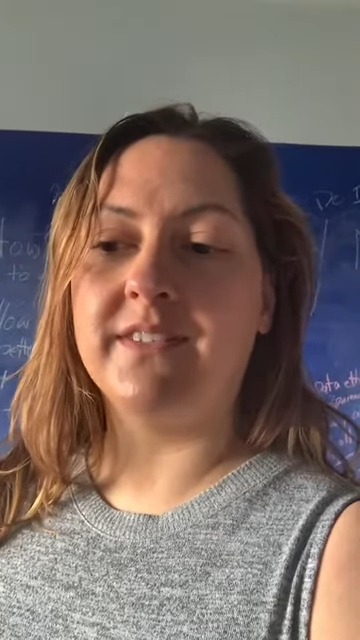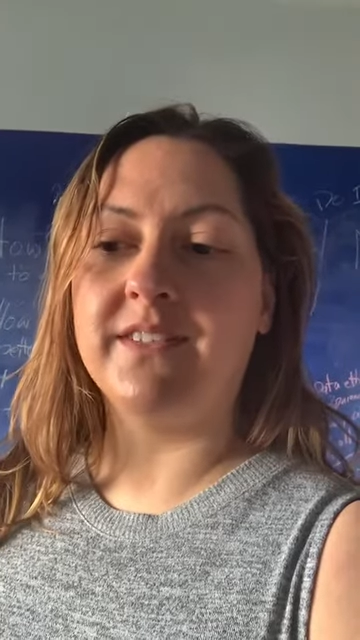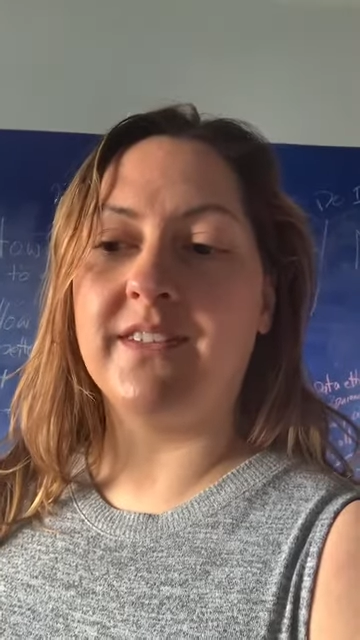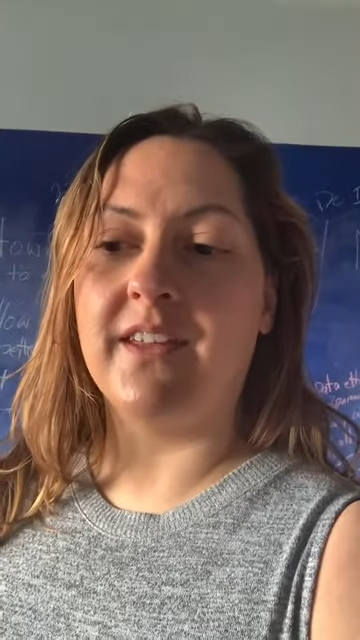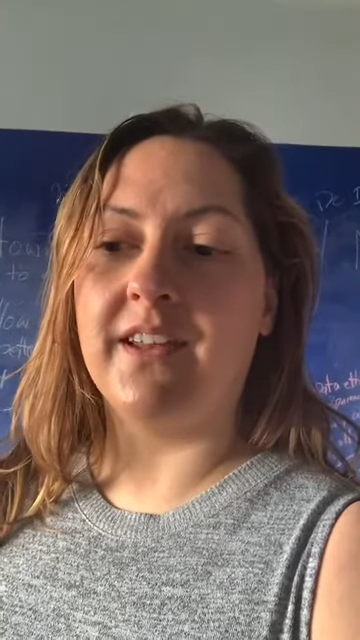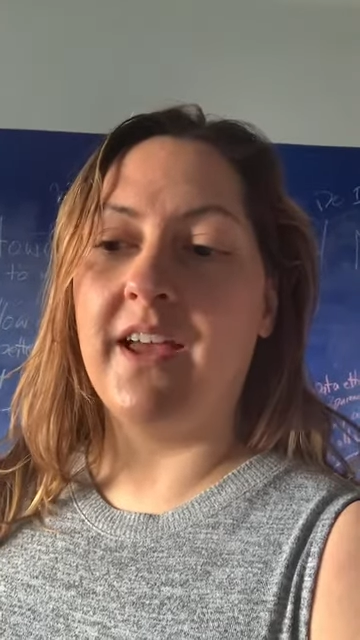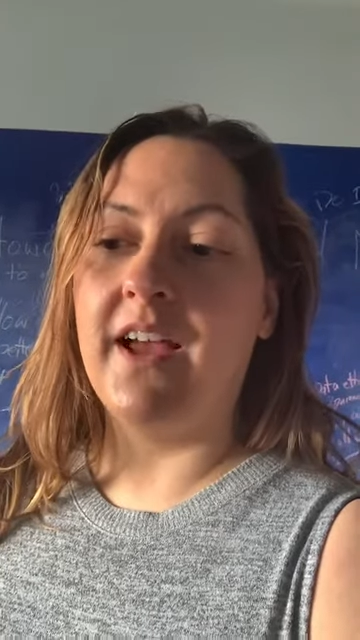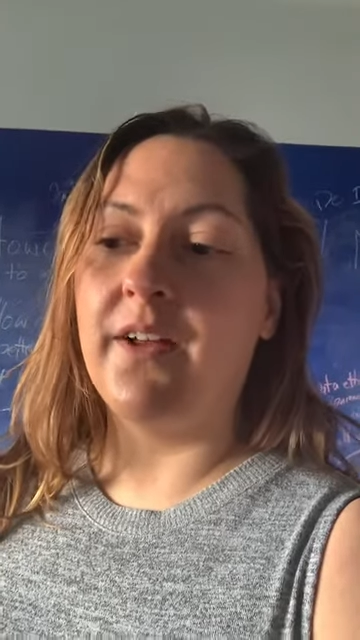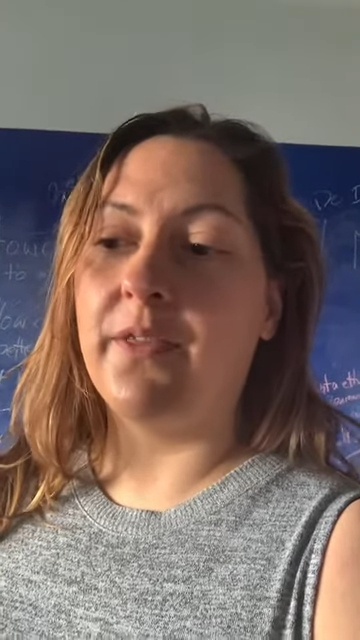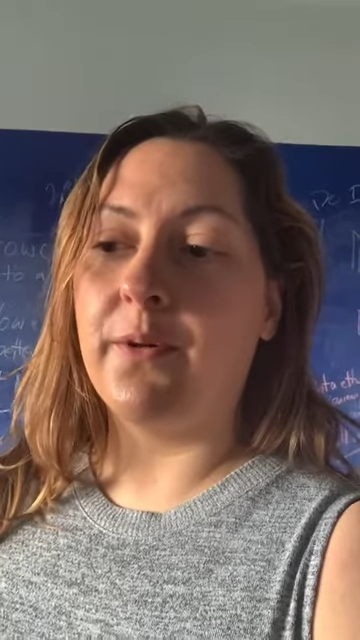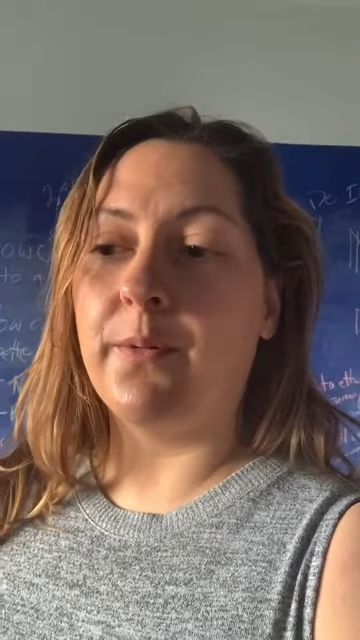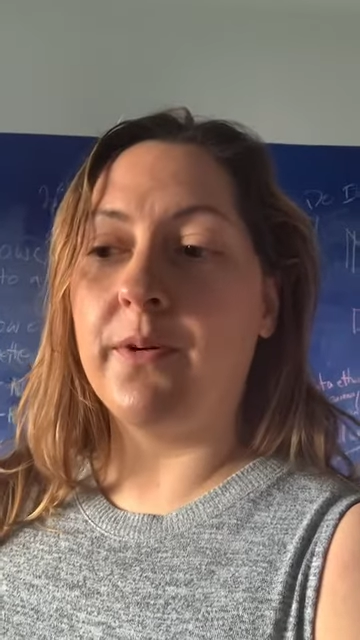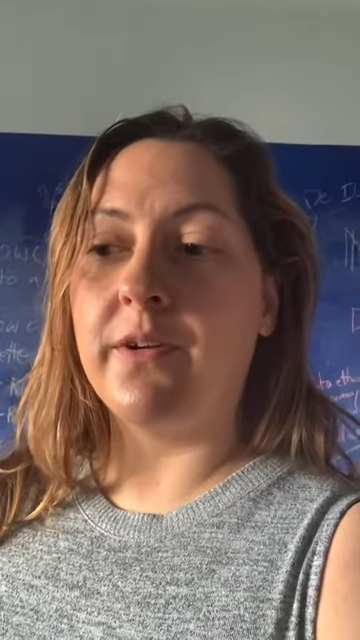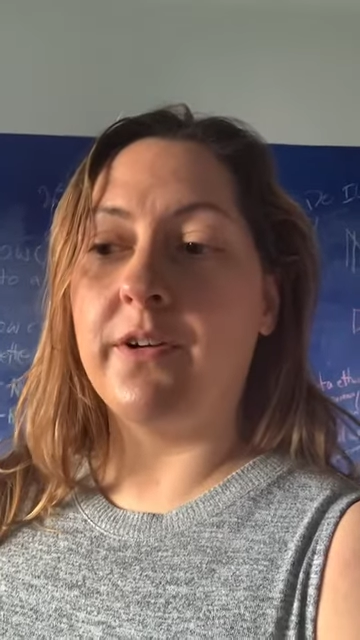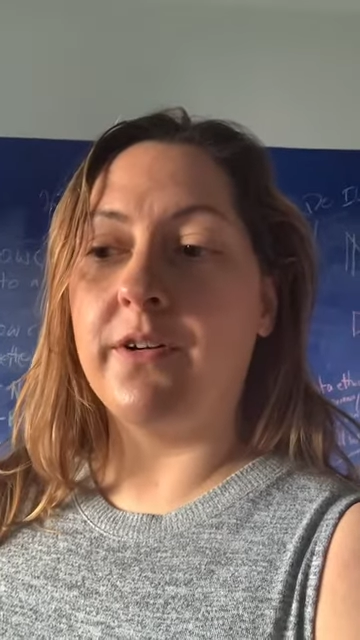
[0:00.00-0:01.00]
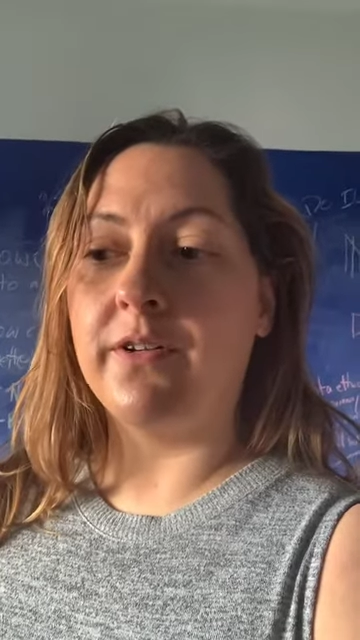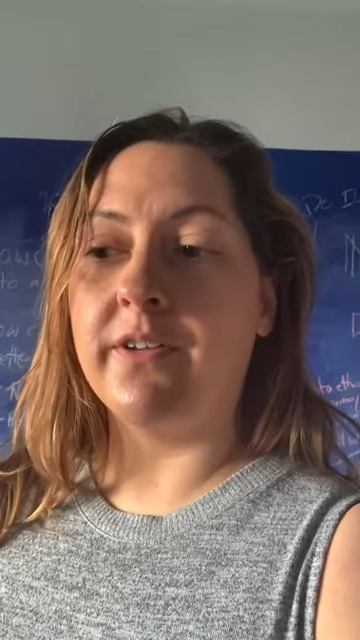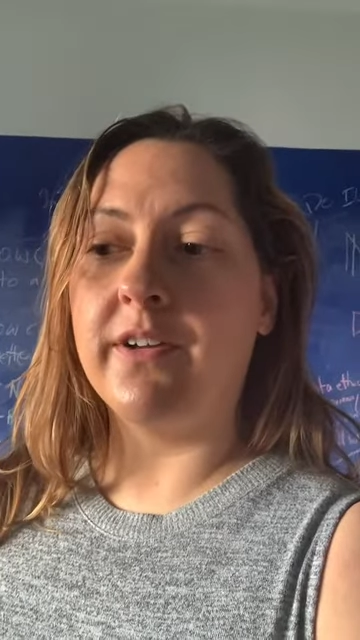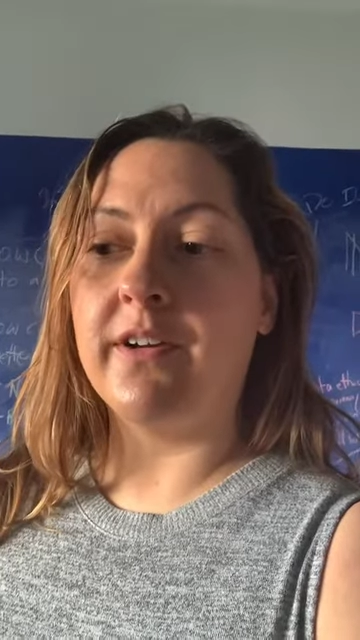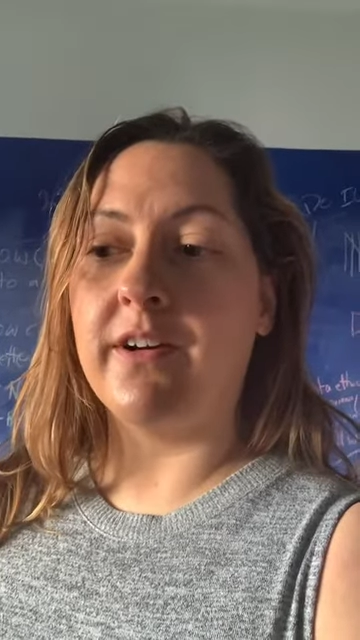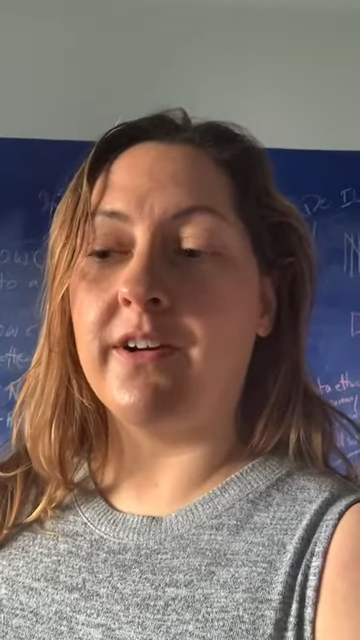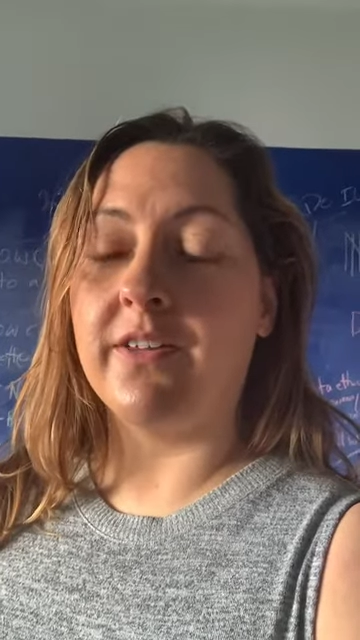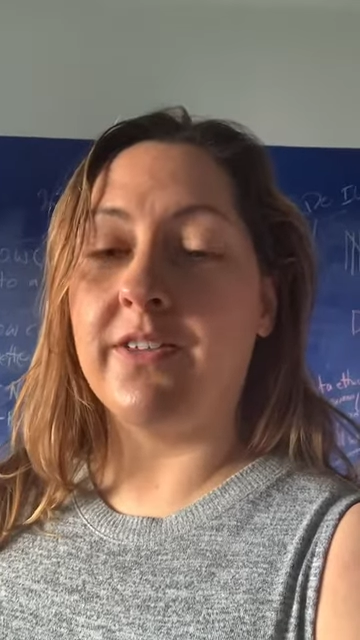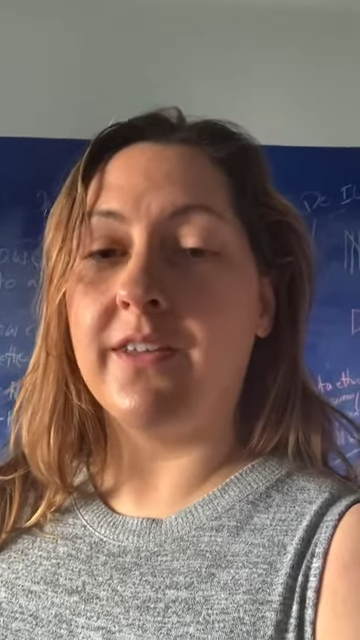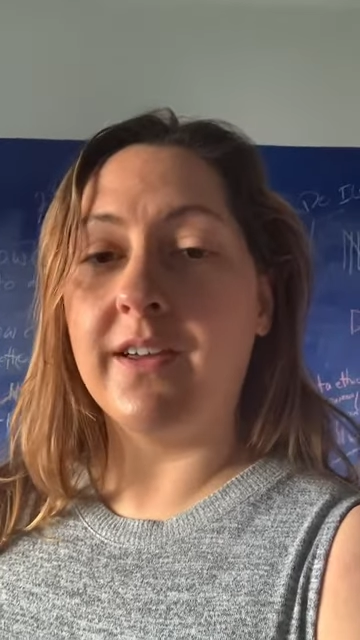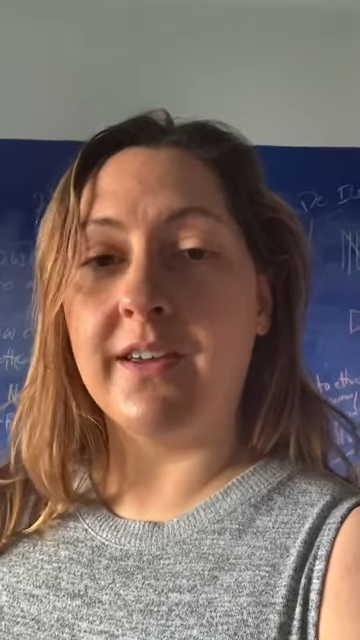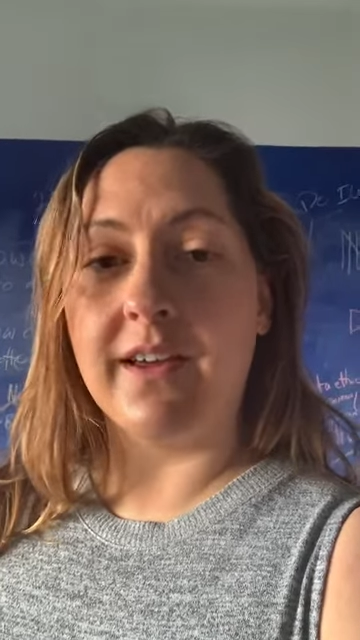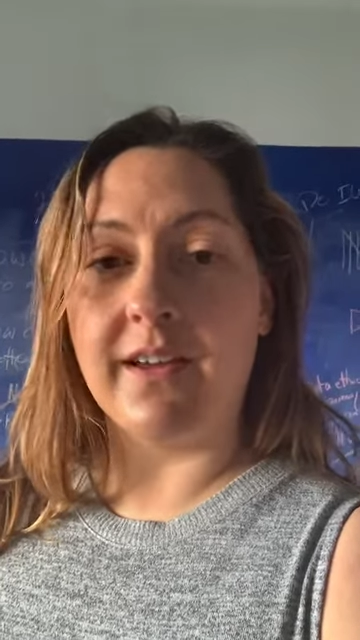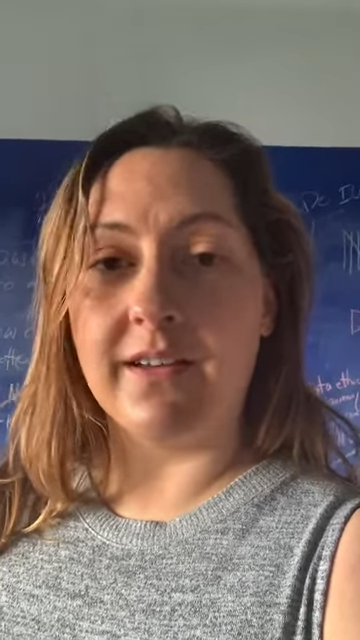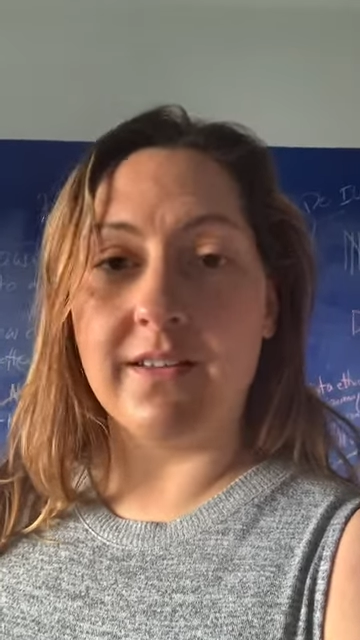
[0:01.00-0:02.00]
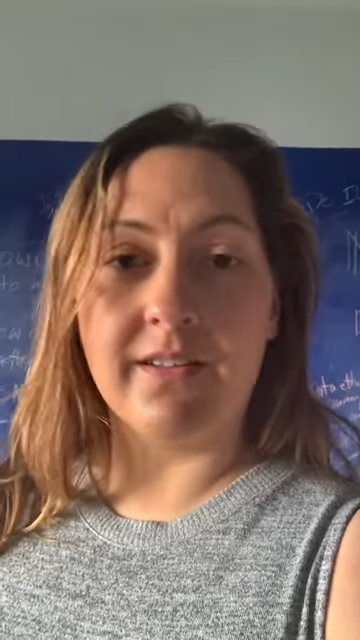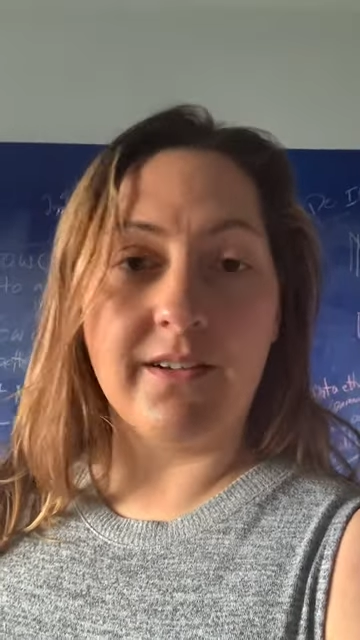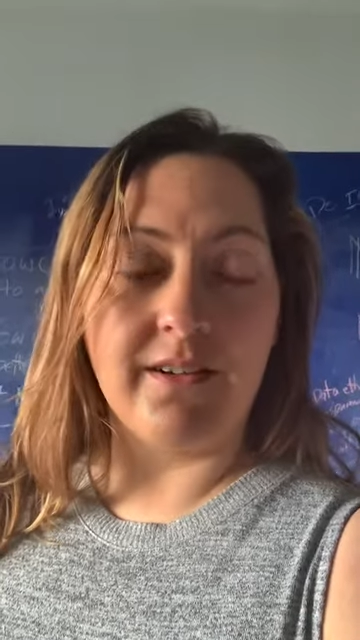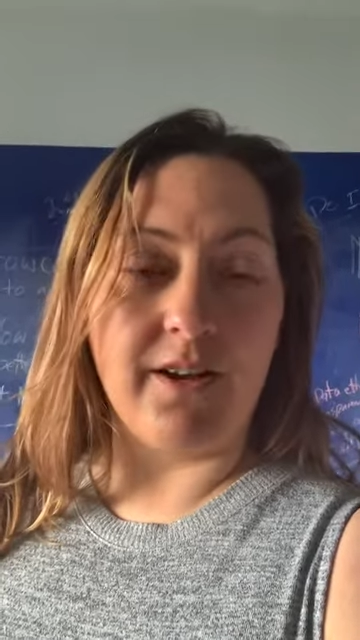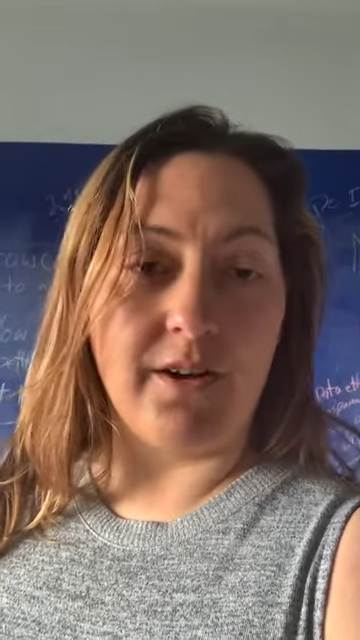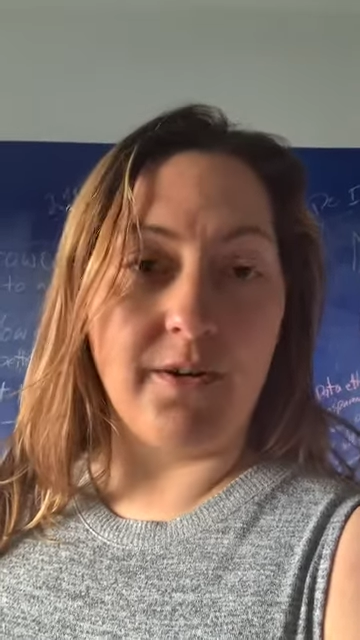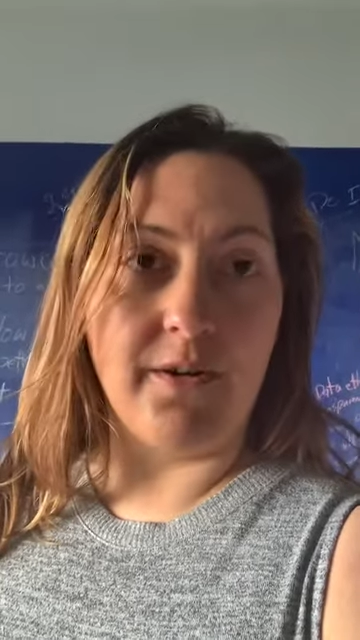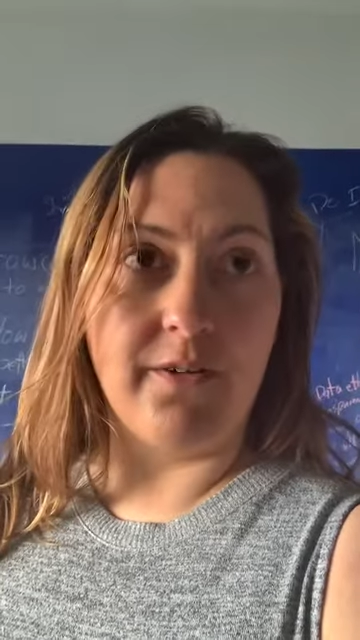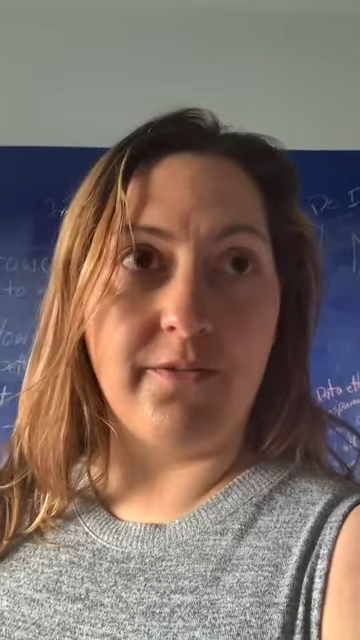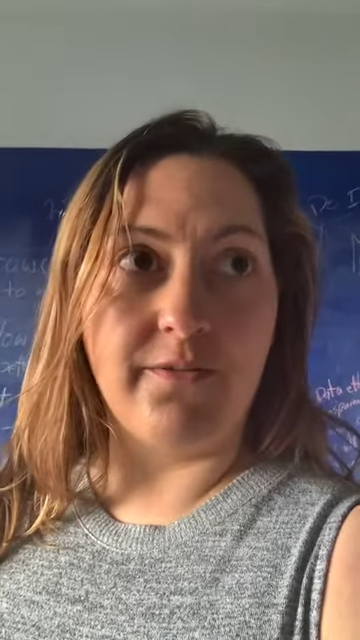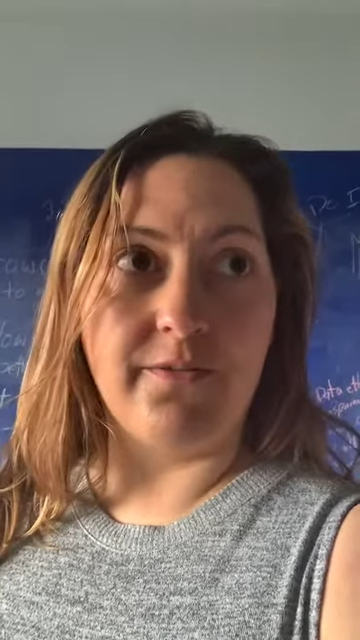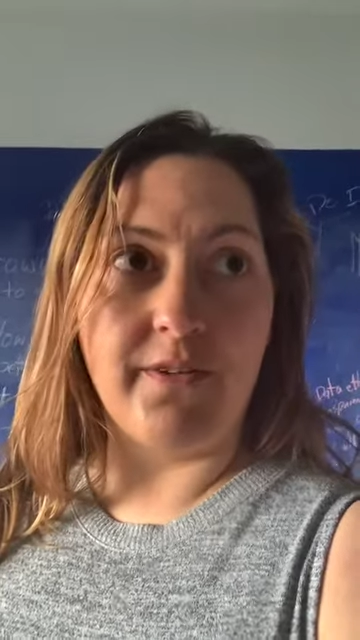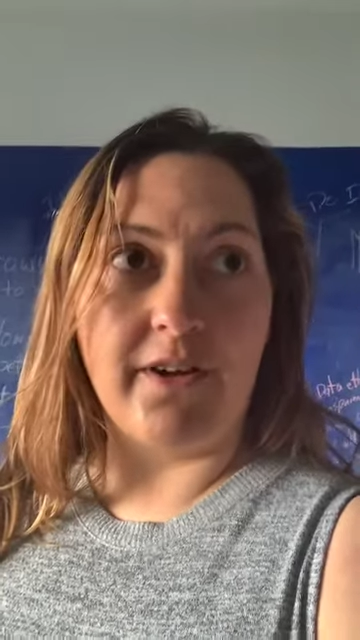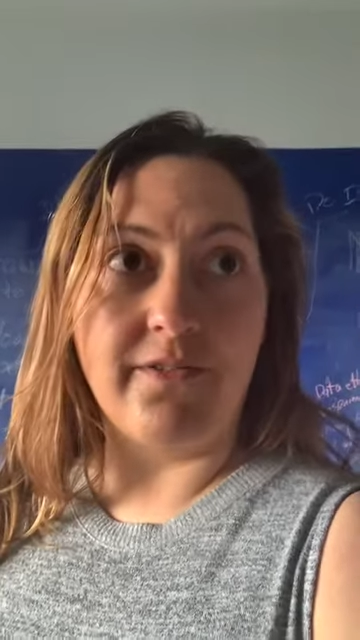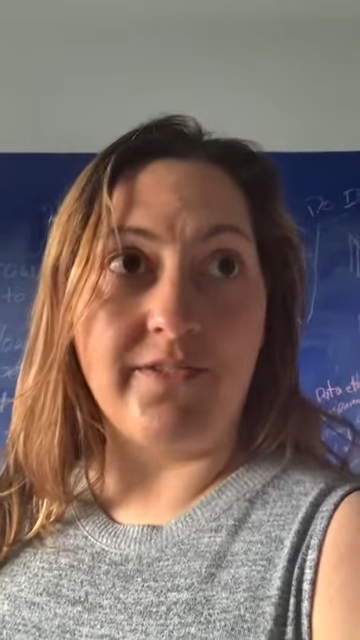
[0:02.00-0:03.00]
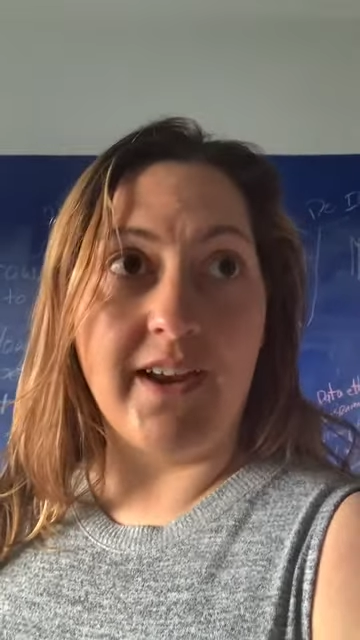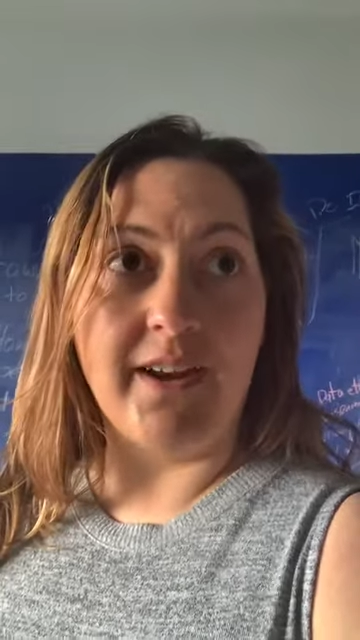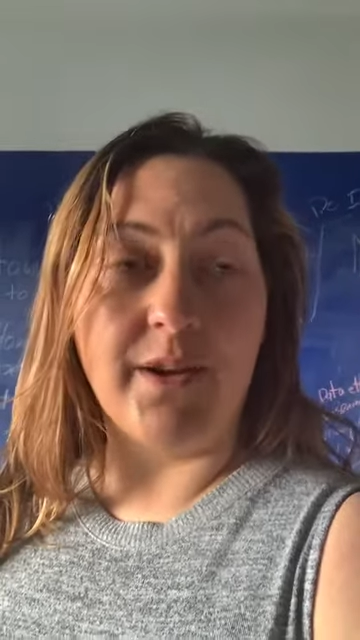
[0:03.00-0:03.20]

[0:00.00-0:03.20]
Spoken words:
that the world are thinking, of data